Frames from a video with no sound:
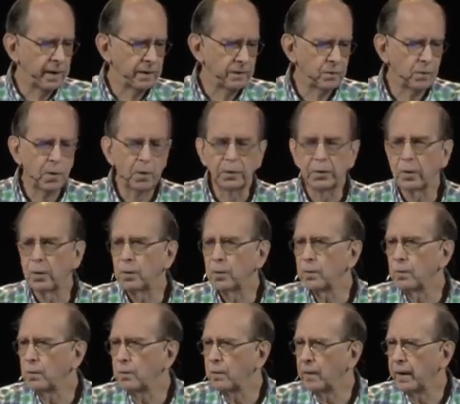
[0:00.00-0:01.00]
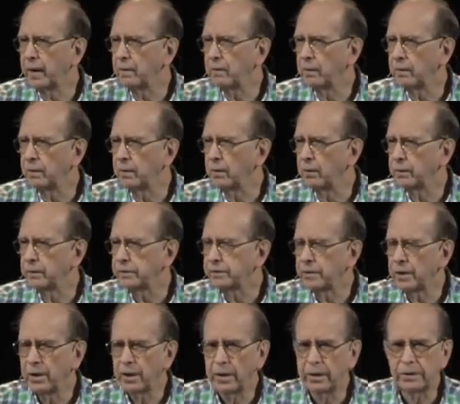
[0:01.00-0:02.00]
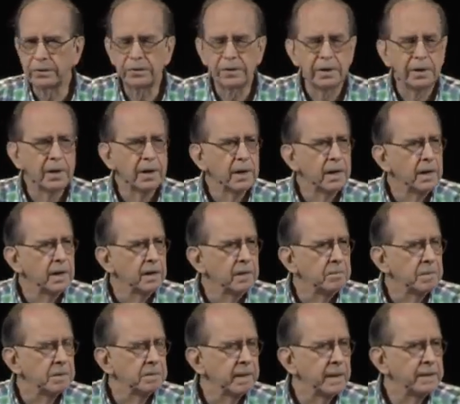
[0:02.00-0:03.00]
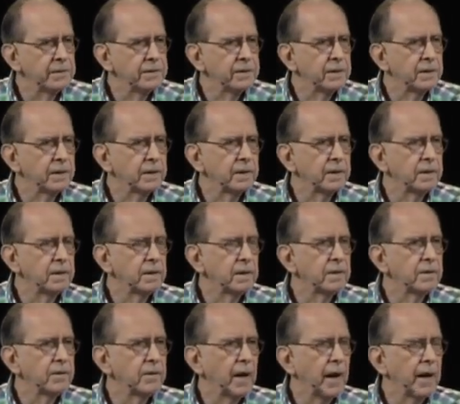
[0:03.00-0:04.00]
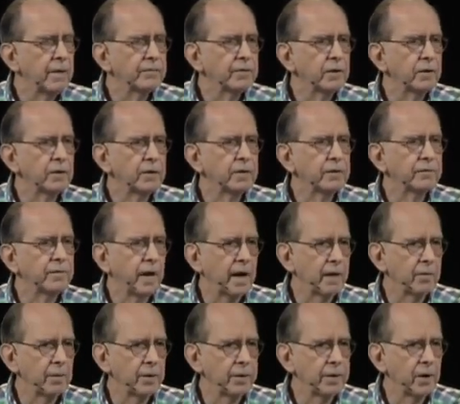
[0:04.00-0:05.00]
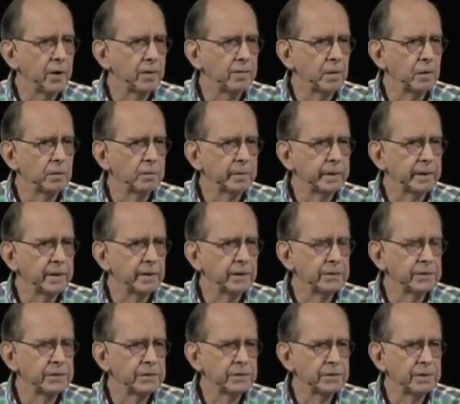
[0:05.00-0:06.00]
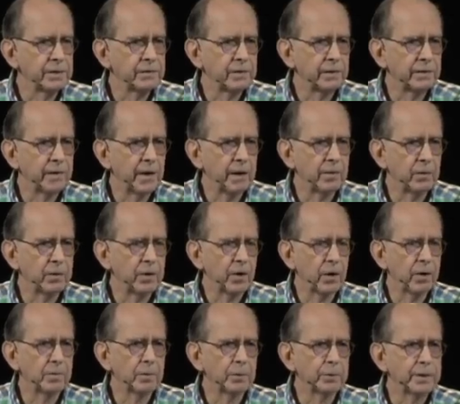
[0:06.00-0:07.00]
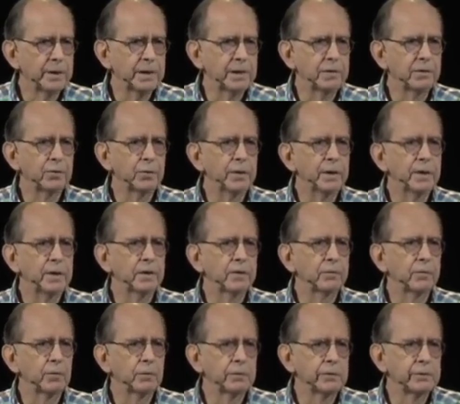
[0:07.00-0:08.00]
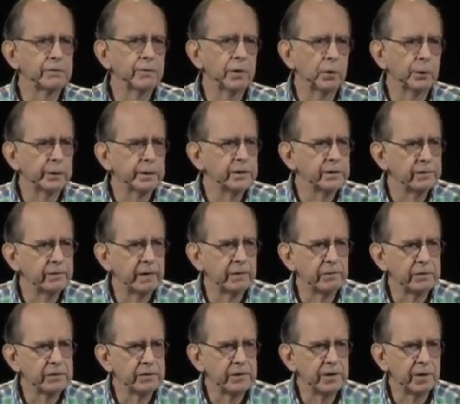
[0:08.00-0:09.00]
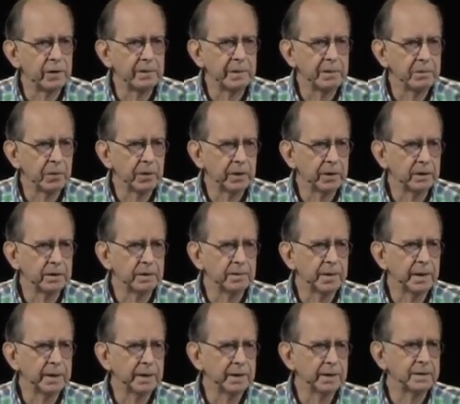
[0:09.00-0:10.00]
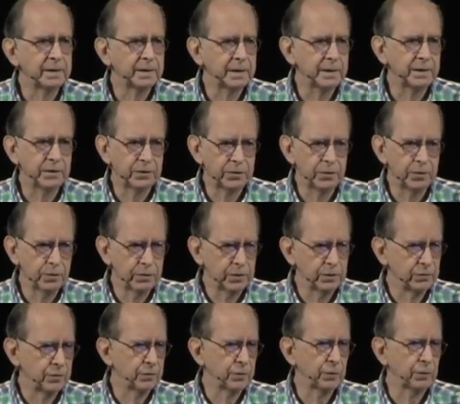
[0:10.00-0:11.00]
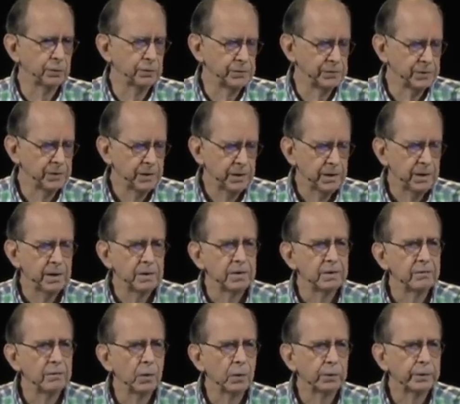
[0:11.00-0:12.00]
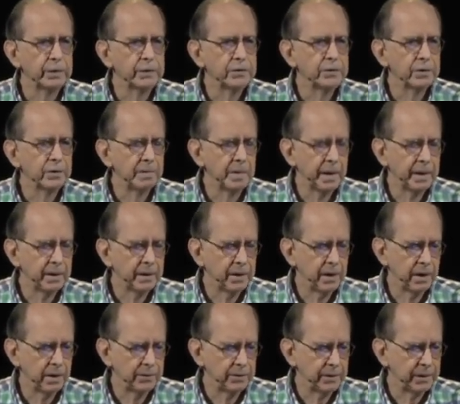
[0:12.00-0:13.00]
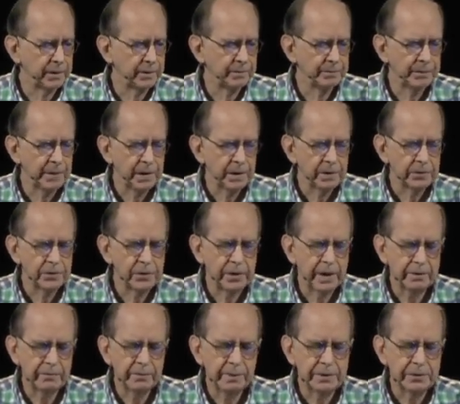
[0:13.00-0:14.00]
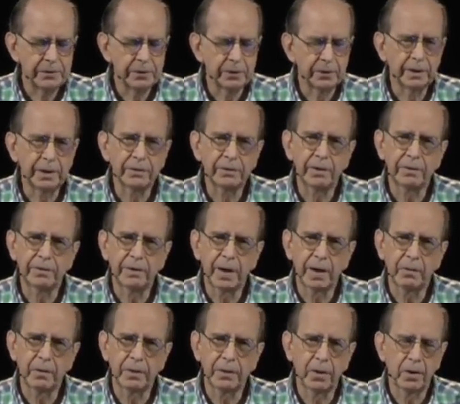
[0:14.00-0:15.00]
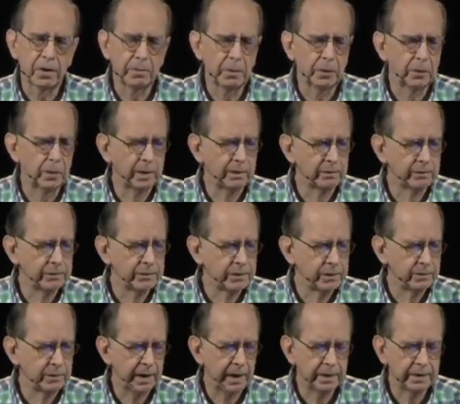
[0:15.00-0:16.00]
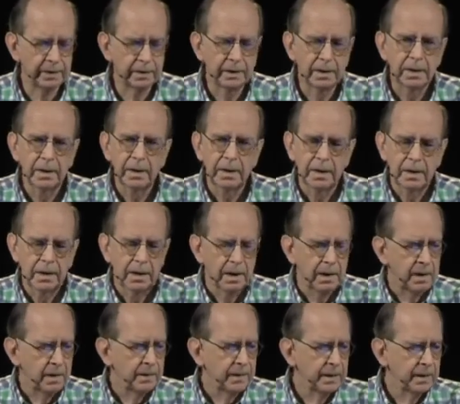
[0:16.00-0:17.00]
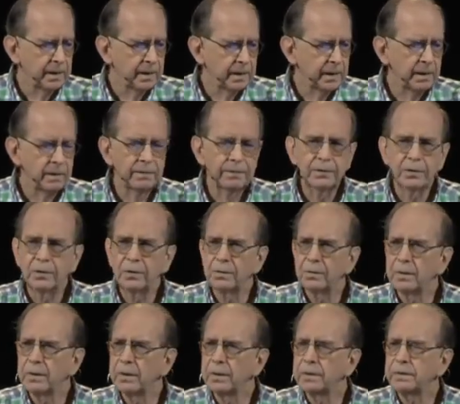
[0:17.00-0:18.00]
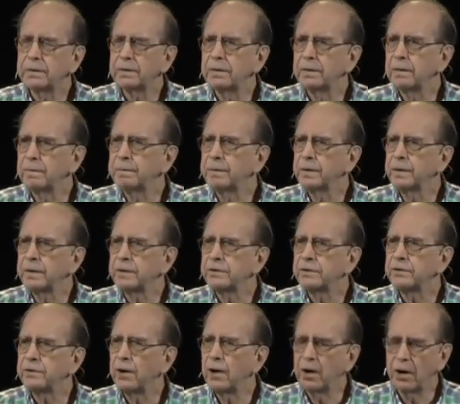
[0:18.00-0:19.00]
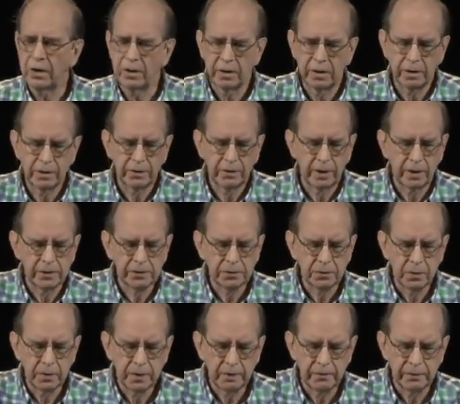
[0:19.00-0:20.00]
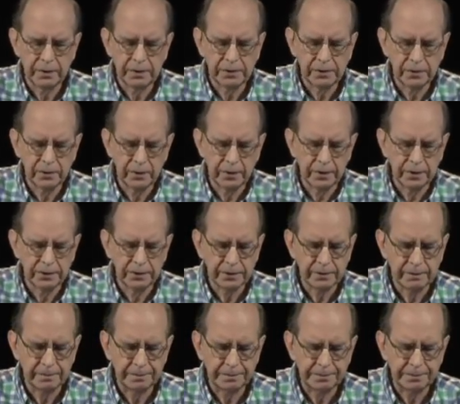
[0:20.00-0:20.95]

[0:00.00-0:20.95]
it won't hold a charge. But basically, you have to look at thyroid hormone, because the thyroid hormone T3 controls the voltage of every cell membrane in the body, and T2 controls the voltage in the mitochondria. So you have to be sure and get the thyroid hormone levels correct. Then if you were to put a scar across one of these circuits,